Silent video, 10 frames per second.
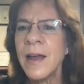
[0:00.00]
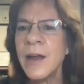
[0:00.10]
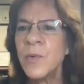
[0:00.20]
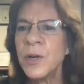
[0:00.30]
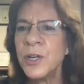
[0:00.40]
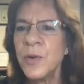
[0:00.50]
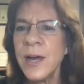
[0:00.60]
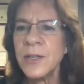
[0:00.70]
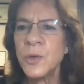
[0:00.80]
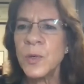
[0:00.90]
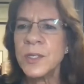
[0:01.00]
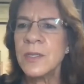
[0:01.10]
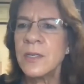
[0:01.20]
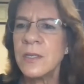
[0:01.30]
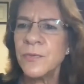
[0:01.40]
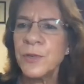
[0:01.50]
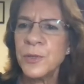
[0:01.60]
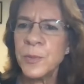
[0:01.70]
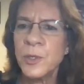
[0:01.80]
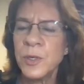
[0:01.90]
Edward, you asked, what's the
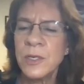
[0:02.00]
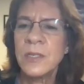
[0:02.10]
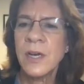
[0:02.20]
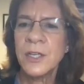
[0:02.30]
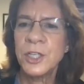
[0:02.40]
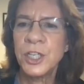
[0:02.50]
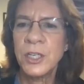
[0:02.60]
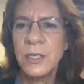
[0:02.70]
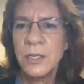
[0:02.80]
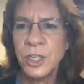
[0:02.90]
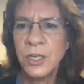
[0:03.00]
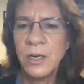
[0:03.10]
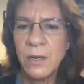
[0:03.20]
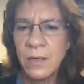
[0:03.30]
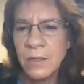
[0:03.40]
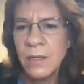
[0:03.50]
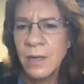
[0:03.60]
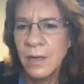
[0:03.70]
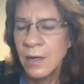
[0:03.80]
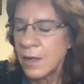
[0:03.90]
difference between Tai Chi and Qigong?
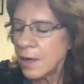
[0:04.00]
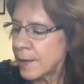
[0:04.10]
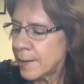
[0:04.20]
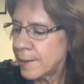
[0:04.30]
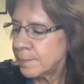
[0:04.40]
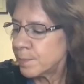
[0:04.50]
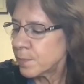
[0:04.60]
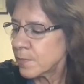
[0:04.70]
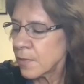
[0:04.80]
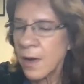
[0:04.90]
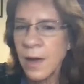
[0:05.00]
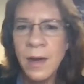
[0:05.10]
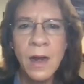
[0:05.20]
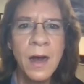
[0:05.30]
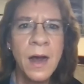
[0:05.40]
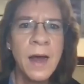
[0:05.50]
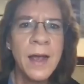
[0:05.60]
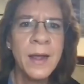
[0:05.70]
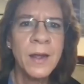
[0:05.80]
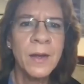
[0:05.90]
Um, I,
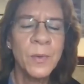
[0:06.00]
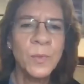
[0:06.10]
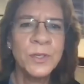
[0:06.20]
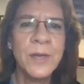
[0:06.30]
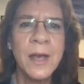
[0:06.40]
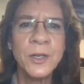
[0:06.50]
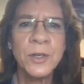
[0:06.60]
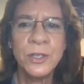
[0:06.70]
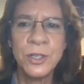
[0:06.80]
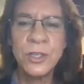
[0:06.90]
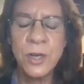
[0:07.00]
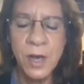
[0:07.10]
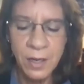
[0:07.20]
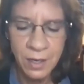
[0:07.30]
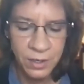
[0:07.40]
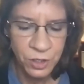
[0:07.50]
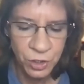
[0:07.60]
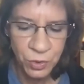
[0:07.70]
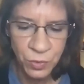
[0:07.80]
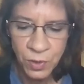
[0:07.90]
I was actually just talking
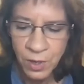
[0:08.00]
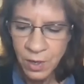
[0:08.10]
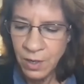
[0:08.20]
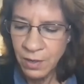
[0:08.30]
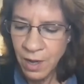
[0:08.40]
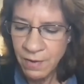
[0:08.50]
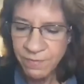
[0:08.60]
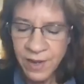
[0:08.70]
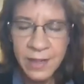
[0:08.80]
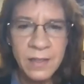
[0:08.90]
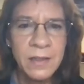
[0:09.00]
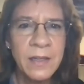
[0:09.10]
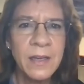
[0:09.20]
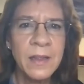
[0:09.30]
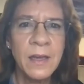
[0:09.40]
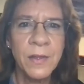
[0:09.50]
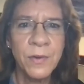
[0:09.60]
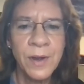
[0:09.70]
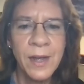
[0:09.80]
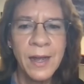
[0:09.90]
to Uh, Violet Lee the
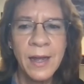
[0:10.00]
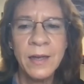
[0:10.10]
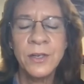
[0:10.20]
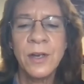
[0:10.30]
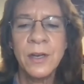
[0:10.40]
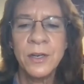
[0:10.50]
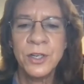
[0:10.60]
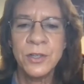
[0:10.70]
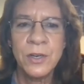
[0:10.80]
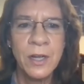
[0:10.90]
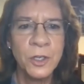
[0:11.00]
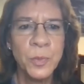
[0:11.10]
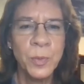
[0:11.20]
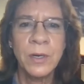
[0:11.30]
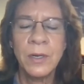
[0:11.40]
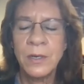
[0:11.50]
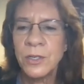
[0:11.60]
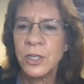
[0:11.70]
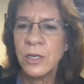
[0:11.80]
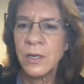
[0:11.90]
other day, and, and she's an expert in
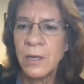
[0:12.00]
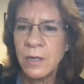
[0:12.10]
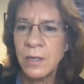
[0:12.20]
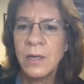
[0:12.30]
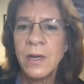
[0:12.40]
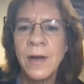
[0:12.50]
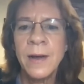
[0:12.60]
Qigong.